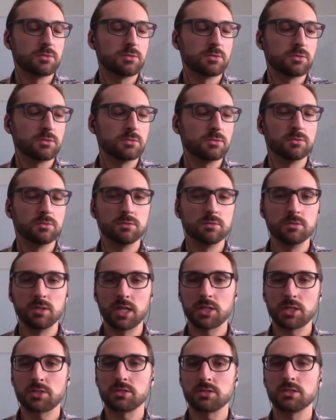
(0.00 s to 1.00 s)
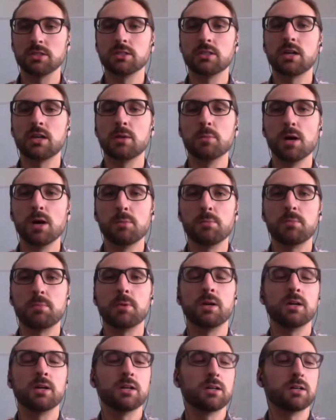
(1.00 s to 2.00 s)
to actually come
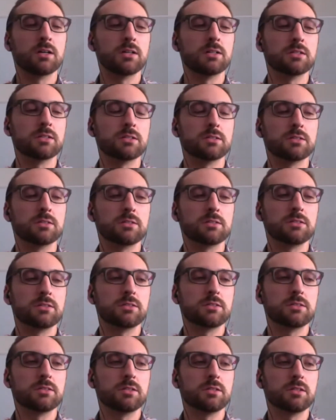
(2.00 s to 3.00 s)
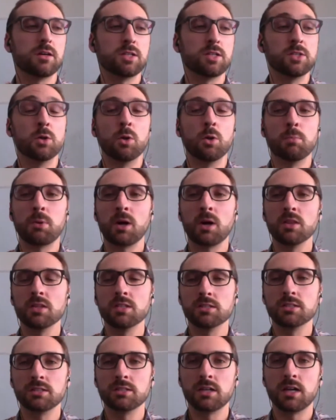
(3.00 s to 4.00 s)
up upon
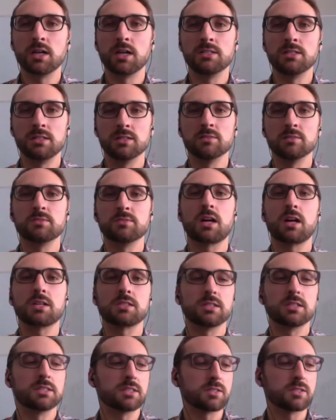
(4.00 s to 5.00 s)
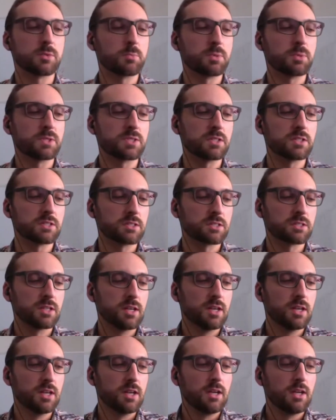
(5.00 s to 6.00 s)
the idea of DocSend as a business.
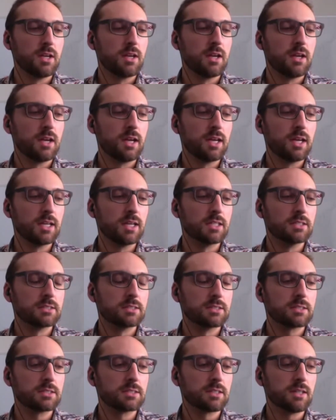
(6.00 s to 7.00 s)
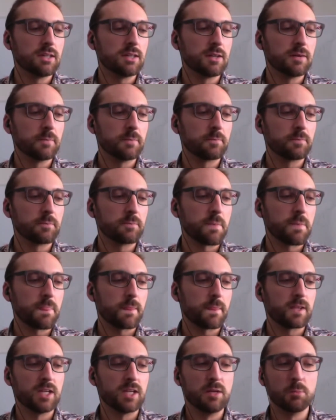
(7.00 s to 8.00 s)
And
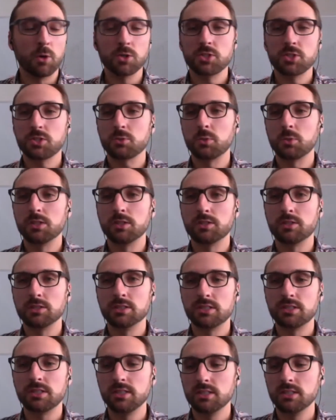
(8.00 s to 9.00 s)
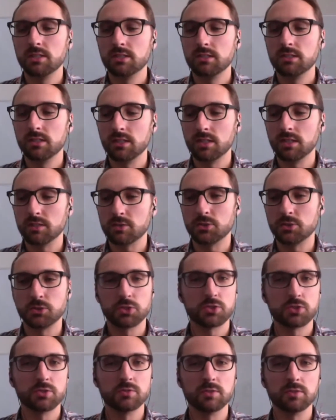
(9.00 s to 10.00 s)
in March 2013, so
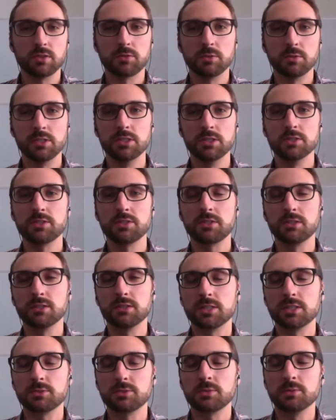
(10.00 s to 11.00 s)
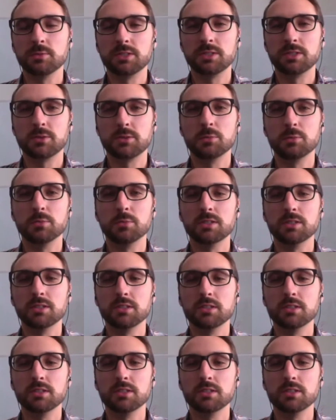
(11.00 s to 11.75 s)
just over 3 years ago, that's when we incorporated.